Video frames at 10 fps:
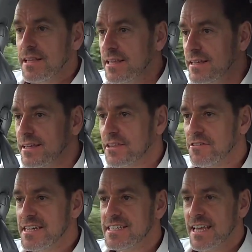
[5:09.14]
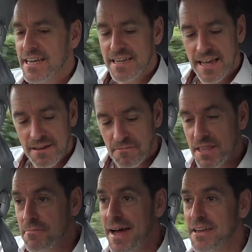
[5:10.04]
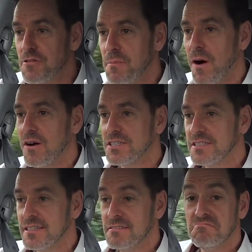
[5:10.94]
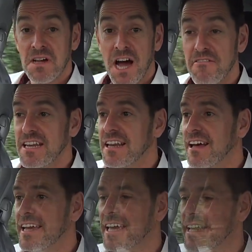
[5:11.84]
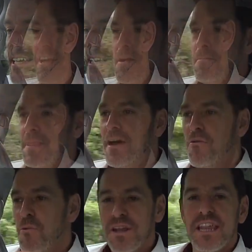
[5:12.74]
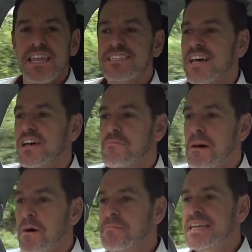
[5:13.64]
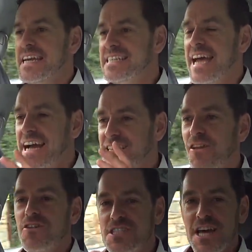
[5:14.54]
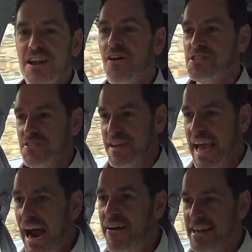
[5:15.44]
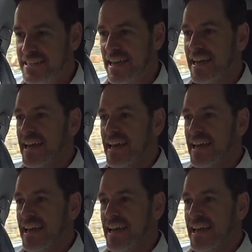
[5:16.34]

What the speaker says: 3-cylinder with a manual box, I really like it. Now, one of the things I love about my Mini is it has lots and lots of character.